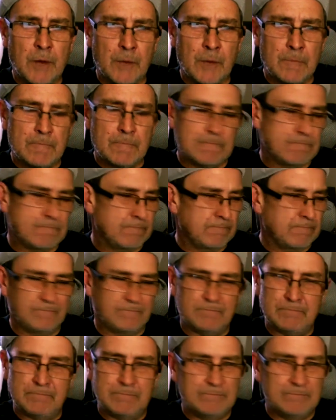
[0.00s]
I
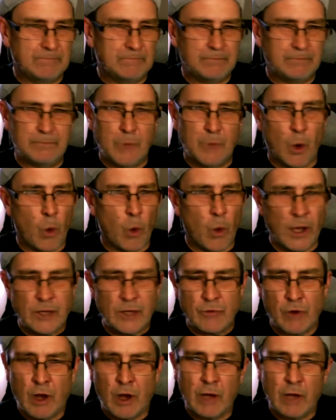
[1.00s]

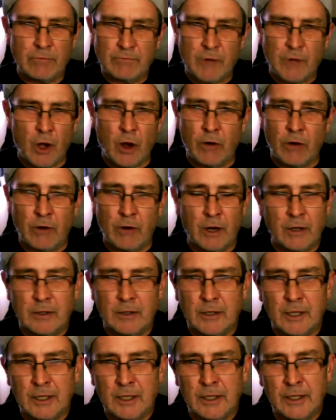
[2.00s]
always write horror.
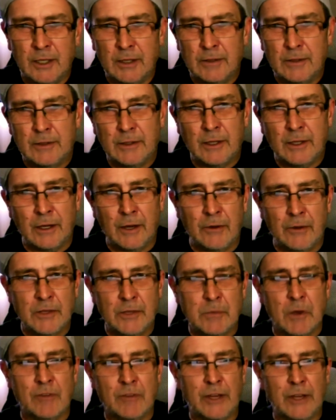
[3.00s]
Uh, you know,
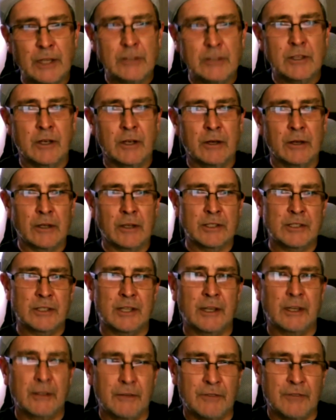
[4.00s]
it's my thing, so I'll
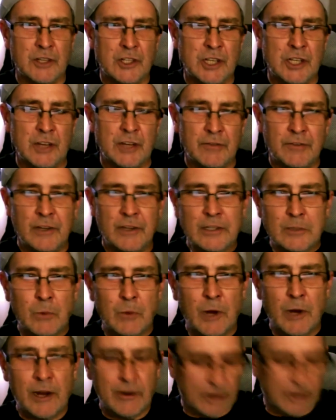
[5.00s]
stick if the shit fits,
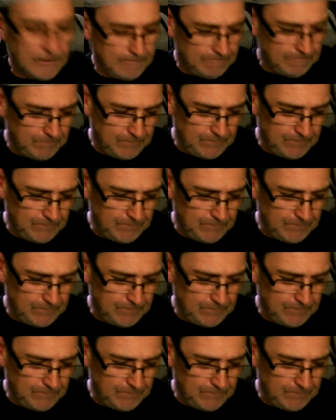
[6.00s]
wear it.